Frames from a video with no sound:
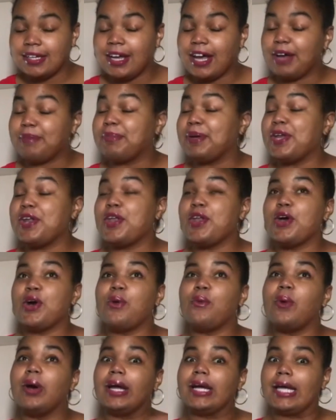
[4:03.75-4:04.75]
I bet
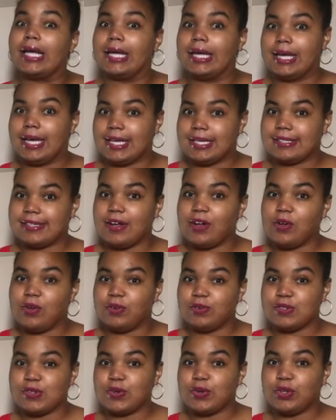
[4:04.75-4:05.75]
no one can guess how
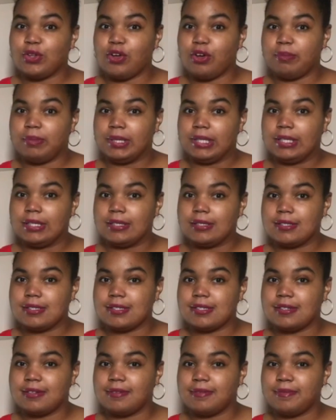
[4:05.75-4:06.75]
old Oklahoma
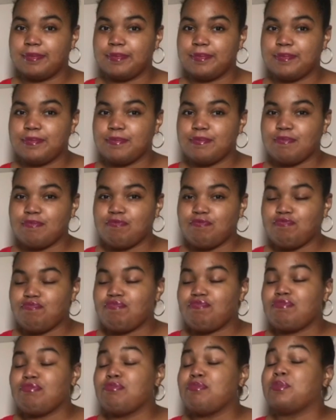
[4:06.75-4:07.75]
is.
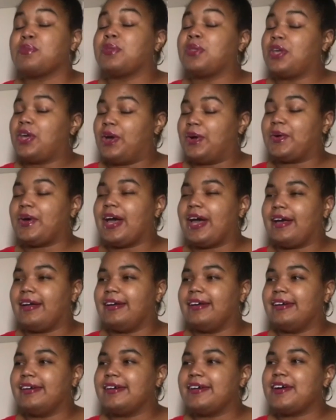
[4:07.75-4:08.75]

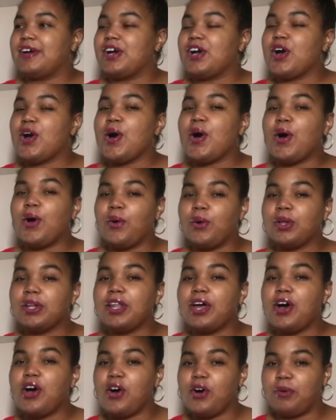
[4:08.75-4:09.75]
Okay.
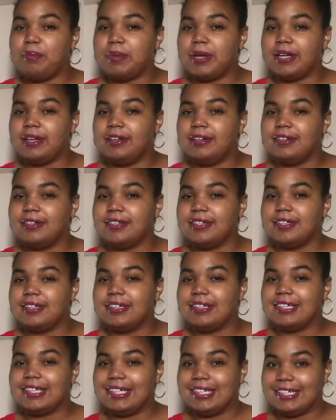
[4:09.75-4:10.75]
Oklahoma
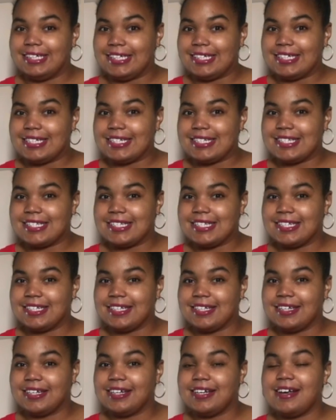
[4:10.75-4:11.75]
is
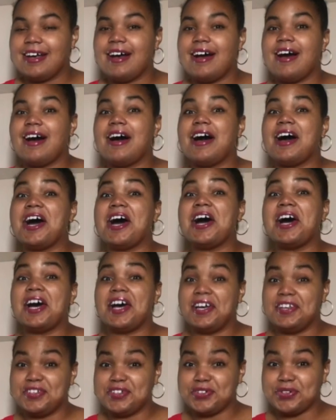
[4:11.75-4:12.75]

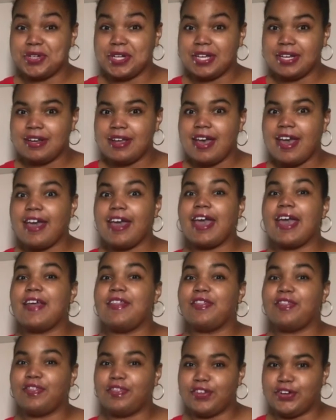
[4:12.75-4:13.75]

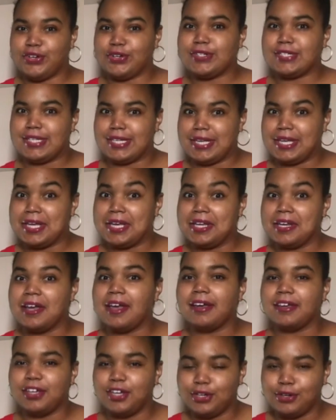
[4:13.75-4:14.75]
113
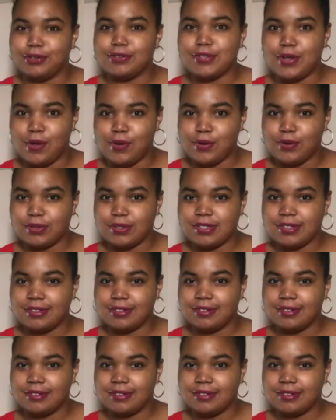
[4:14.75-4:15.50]
years old.